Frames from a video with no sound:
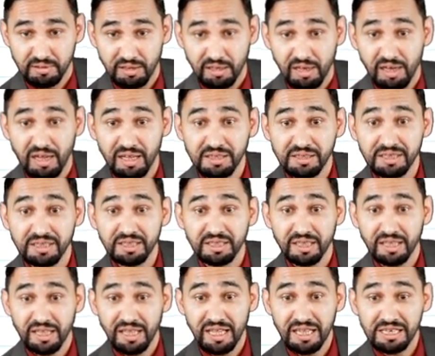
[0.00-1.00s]
All these
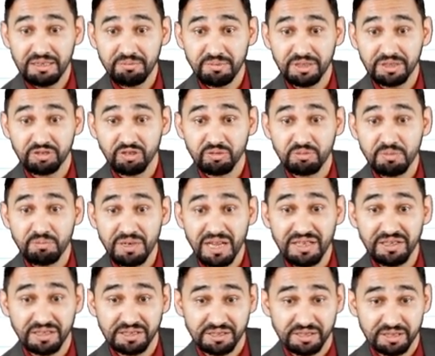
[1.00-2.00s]
elements should be
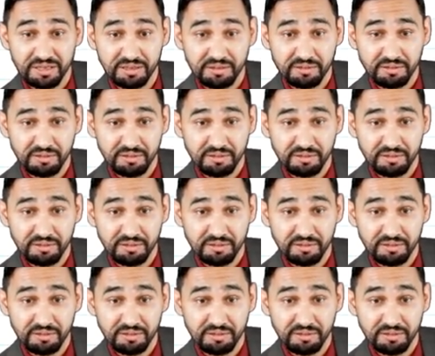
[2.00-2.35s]
present.